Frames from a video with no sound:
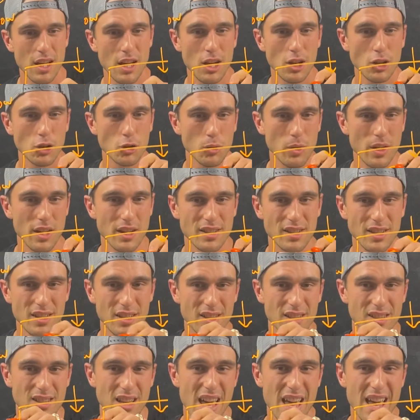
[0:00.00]

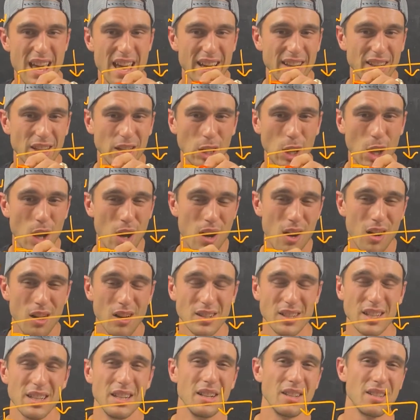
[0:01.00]
traces, and logs
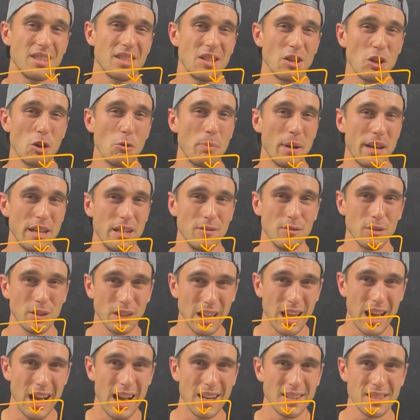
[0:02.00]
in a single pane of
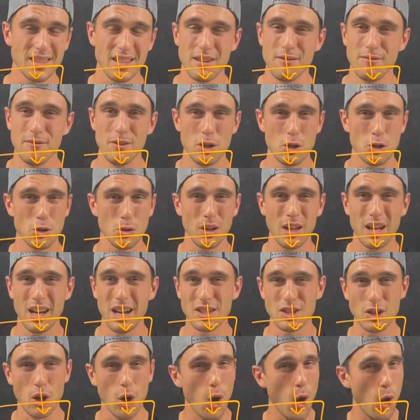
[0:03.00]
glass and
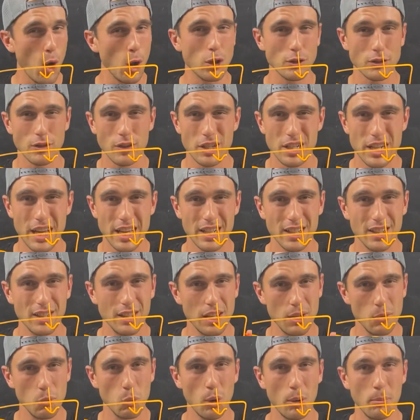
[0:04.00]
visualize all your data
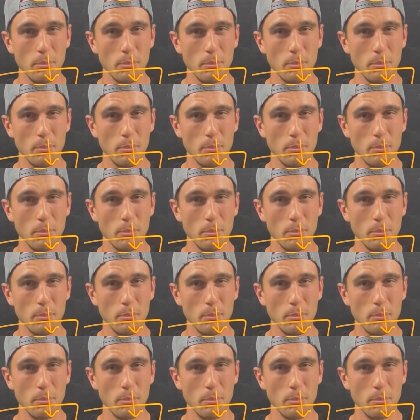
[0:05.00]
in one